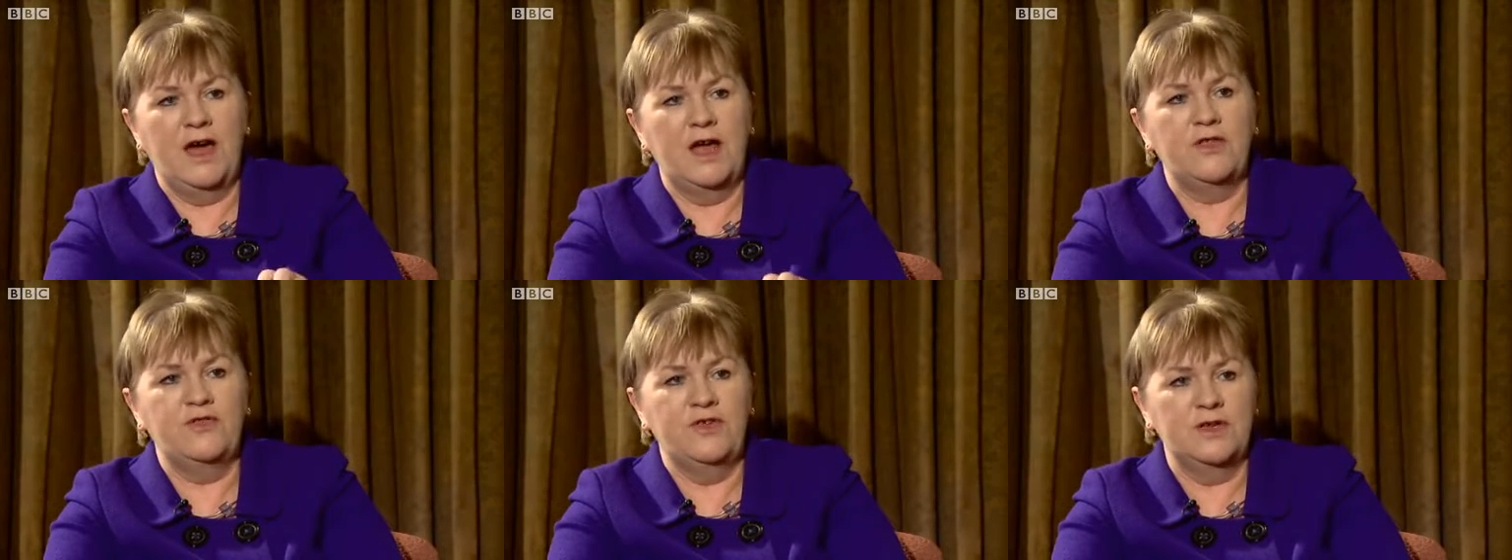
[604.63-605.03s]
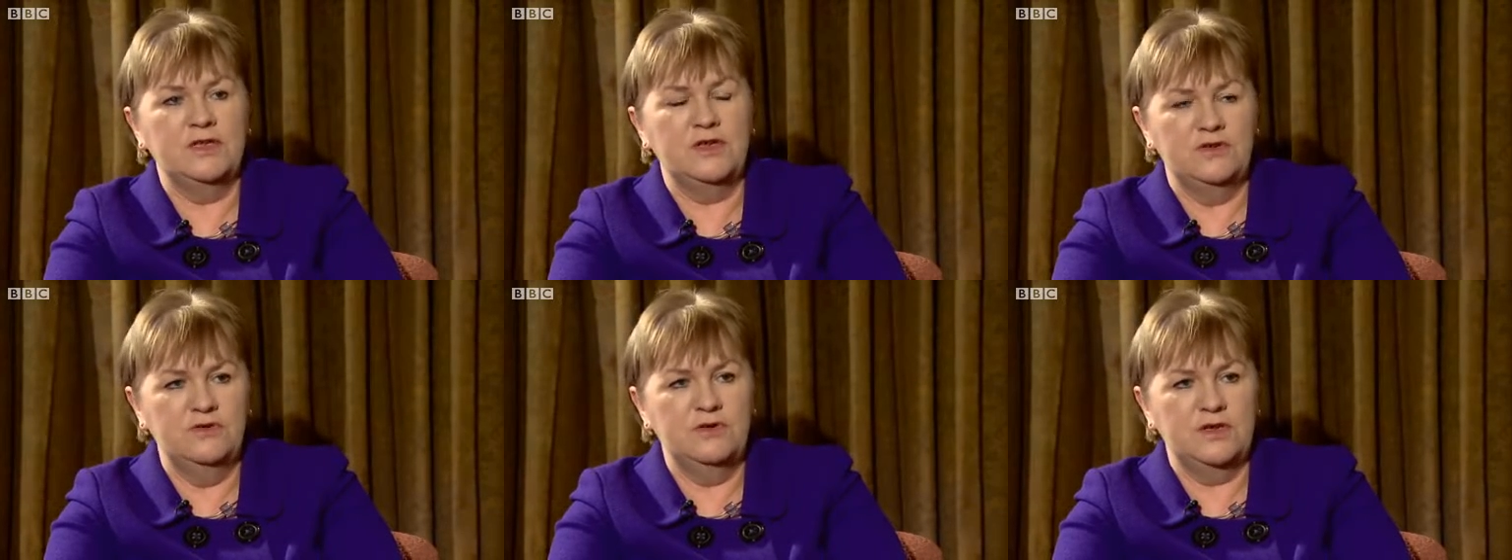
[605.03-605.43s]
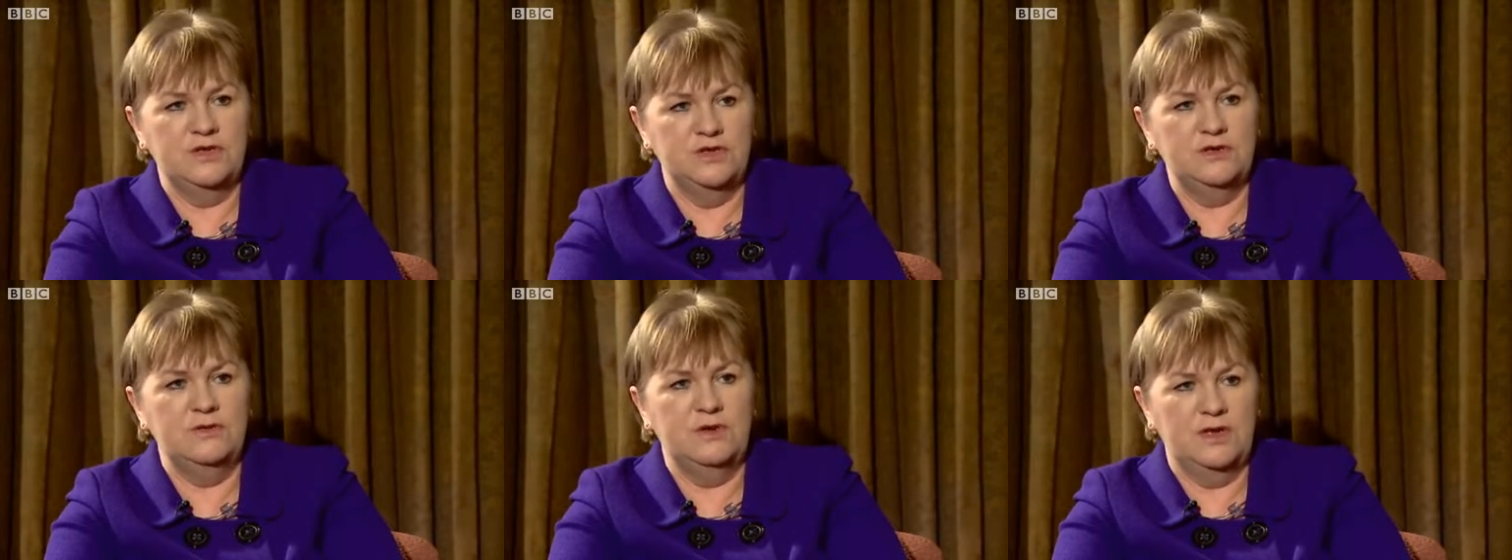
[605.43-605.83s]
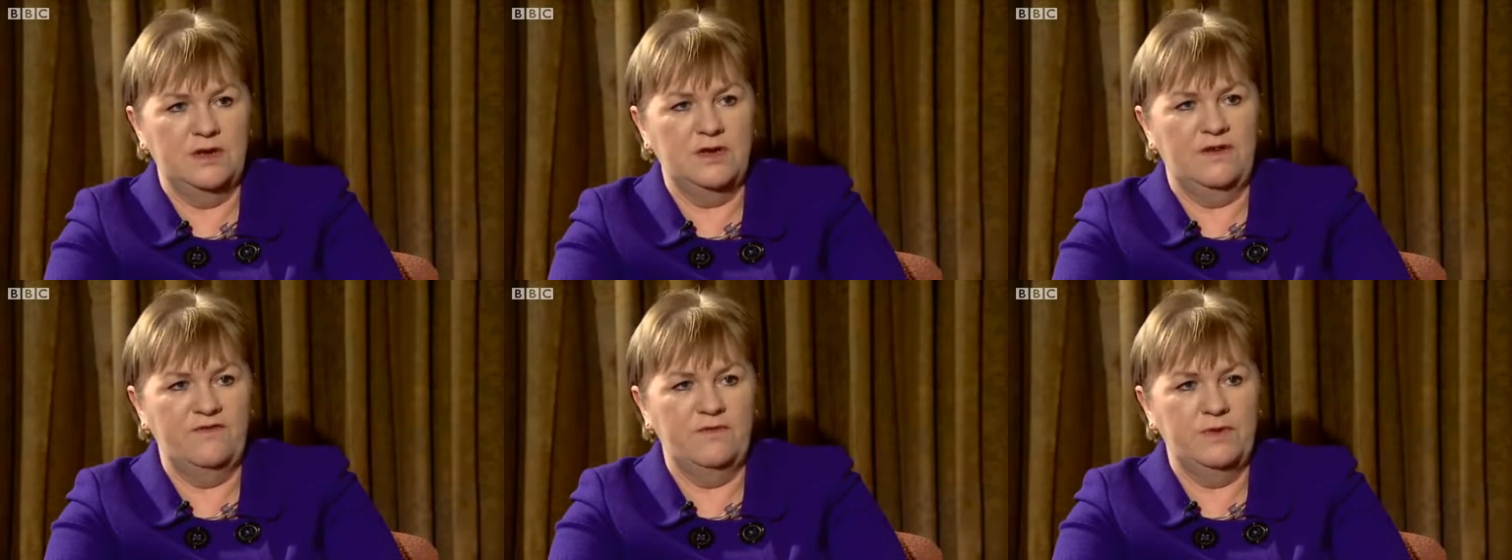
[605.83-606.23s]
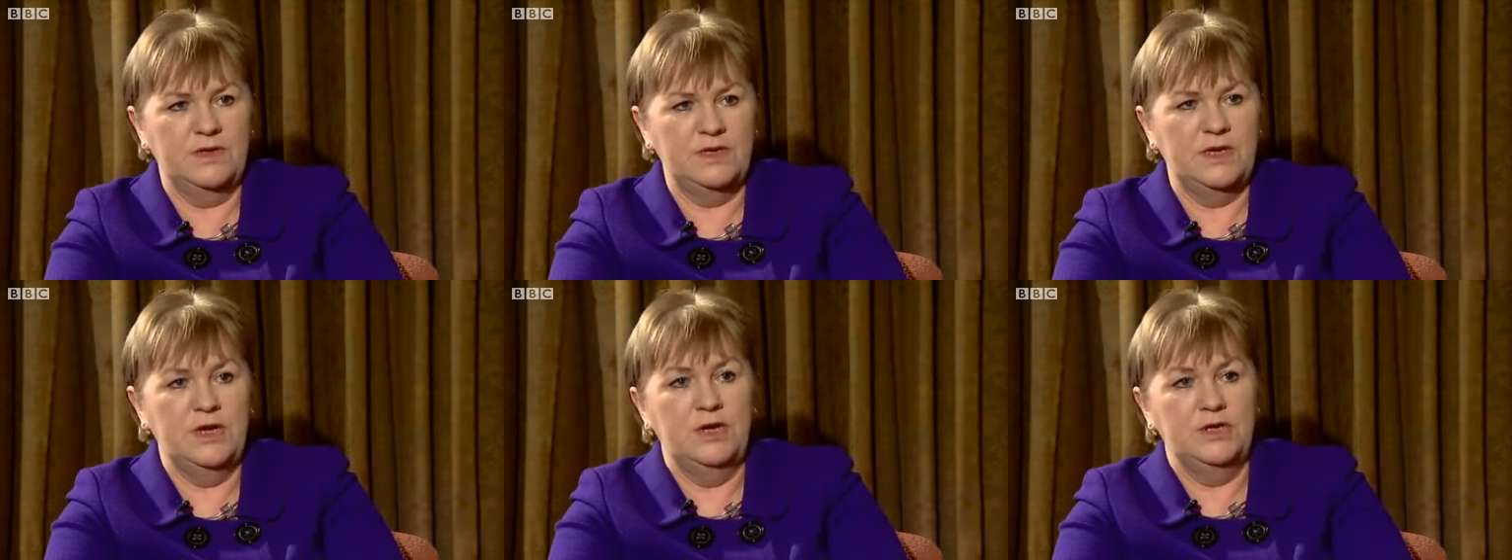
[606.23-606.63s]
are things that you can do in
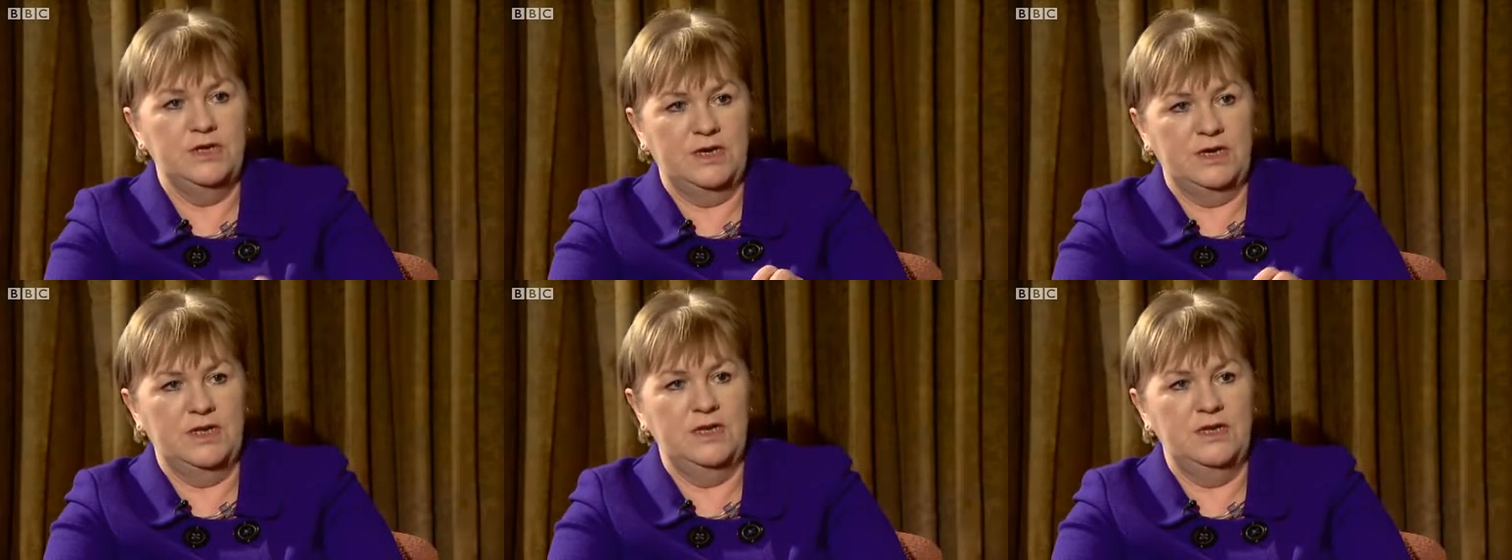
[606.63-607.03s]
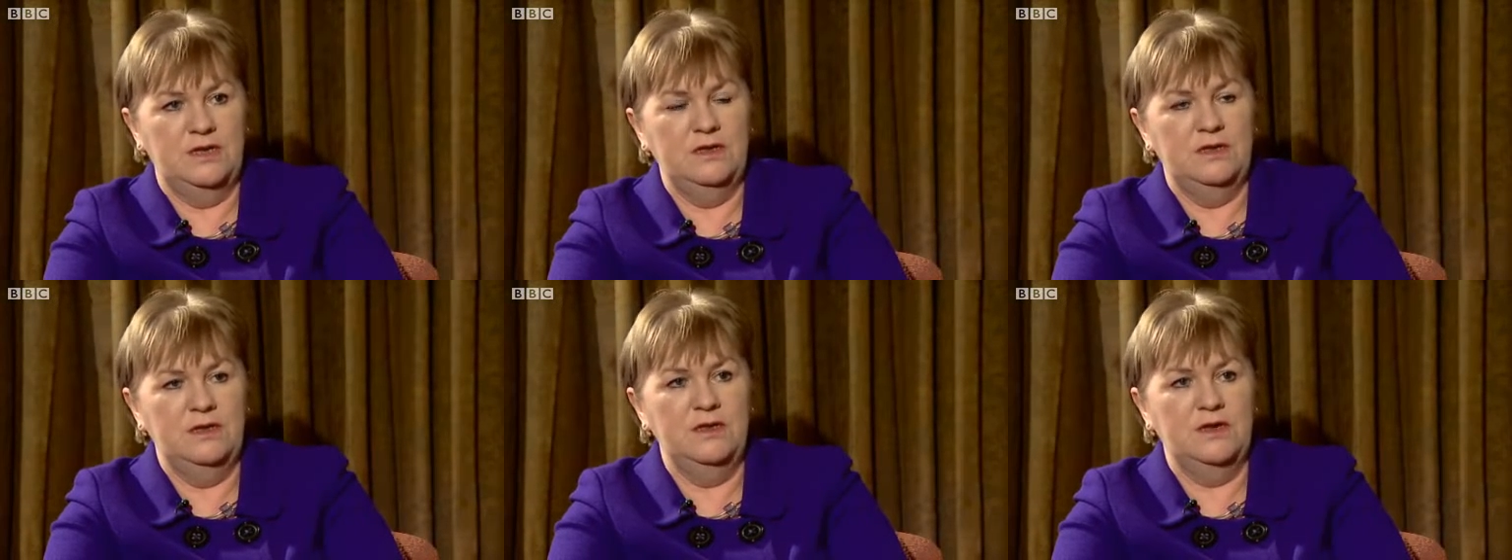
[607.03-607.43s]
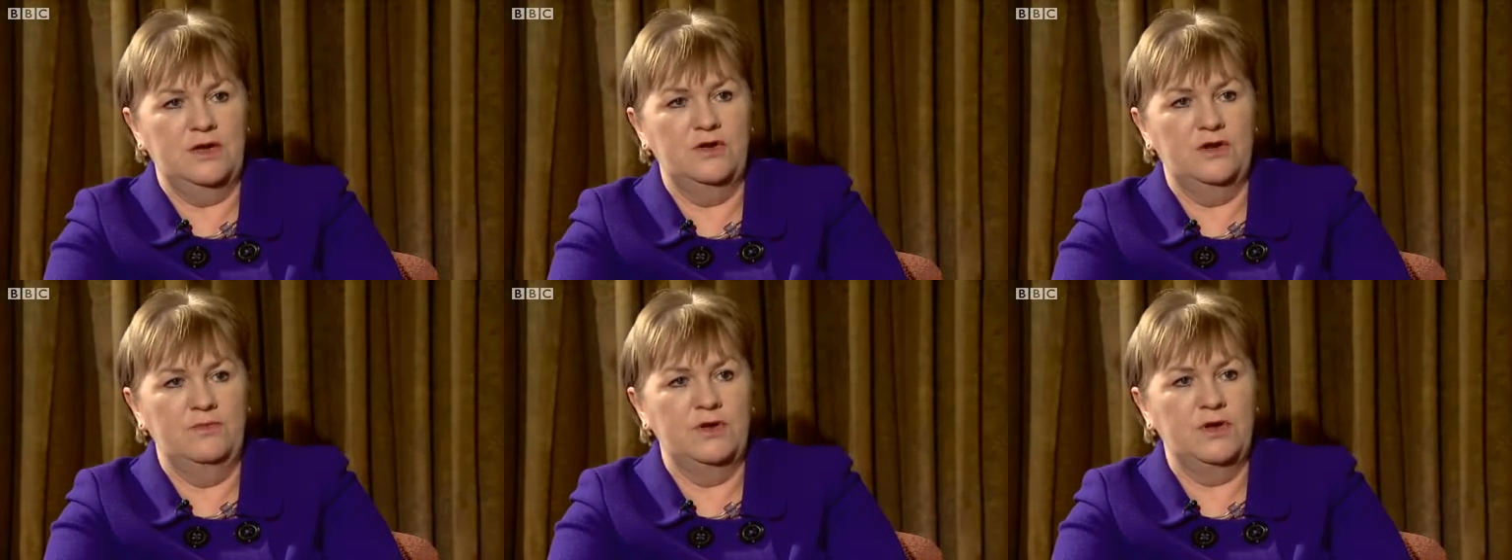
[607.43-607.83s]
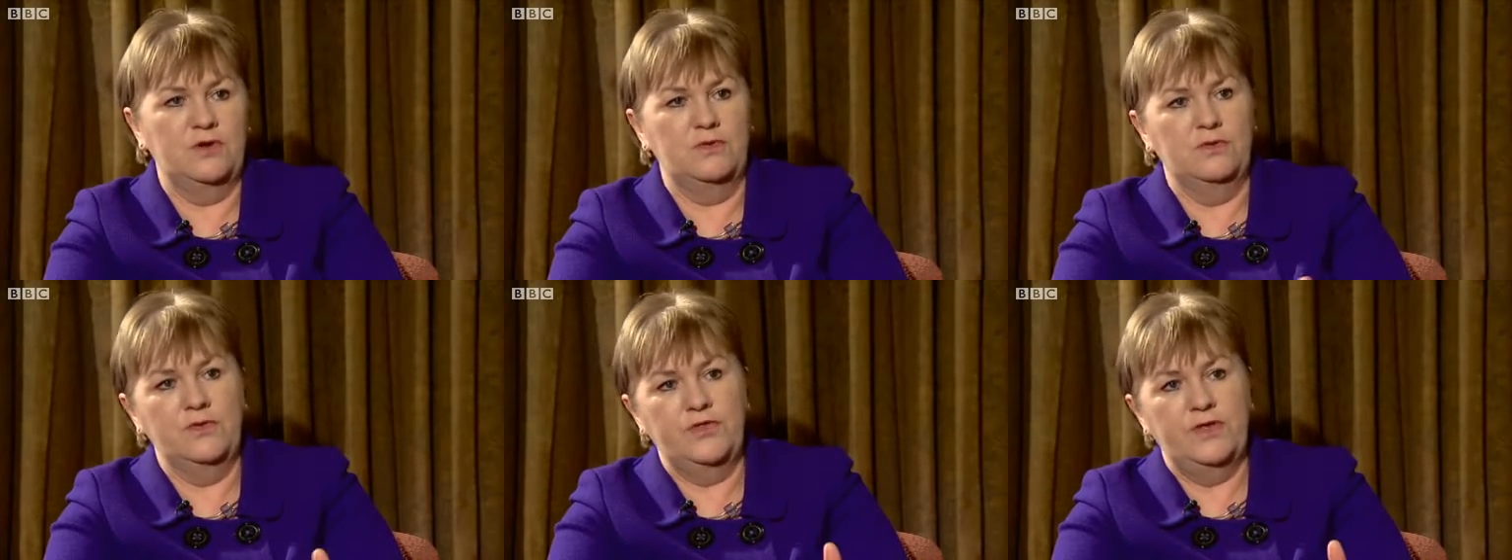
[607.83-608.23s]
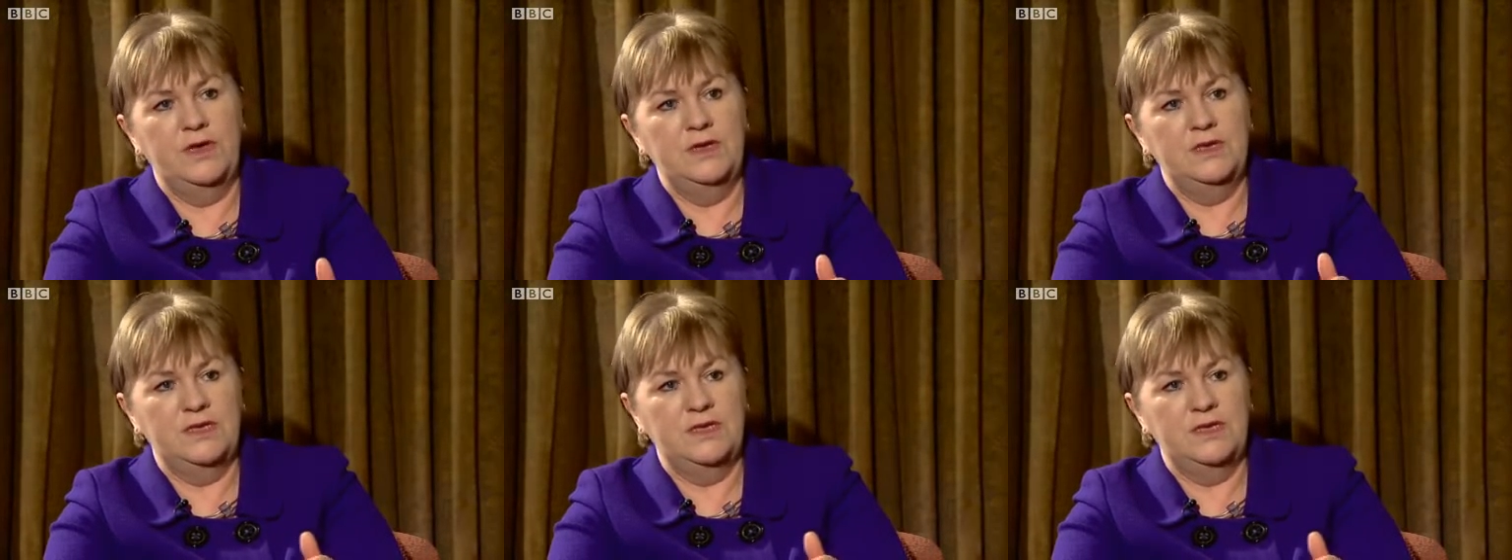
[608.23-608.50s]
government to create economic growth,